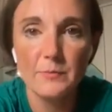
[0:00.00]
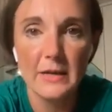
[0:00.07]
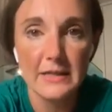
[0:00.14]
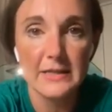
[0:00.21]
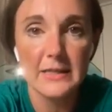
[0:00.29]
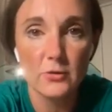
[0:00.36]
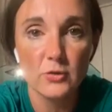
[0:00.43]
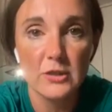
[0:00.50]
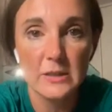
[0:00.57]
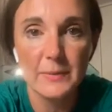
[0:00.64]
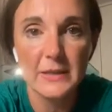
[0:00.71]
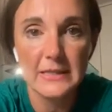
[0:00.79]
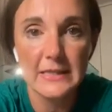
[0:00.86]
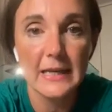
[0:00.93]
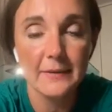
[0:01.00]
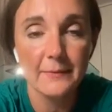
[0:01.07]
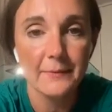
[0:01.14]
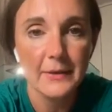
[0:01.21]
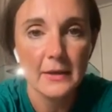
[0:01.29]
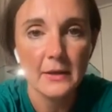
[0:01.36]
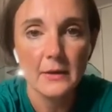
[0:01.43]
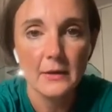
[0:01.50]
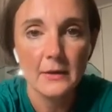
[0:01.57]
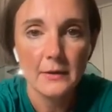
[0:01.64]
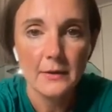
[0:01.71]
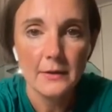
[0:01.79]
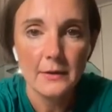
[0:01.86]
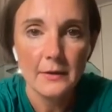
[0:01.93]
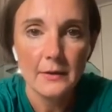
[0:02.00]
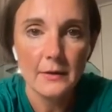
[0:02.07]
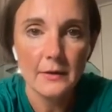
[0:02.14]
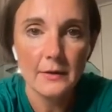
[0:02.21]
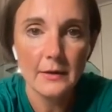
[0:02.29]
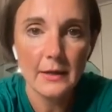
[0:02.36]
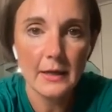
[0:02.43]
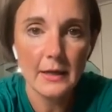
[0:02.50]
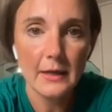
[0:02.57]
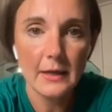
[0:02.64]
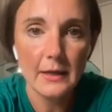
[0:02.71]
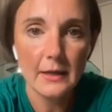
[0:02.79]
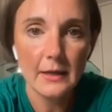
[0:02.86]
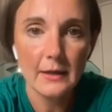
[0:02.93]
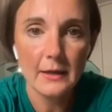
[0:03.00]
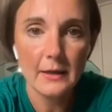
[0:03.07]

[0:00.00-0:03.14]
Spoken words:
blend it on speed 10. Okay.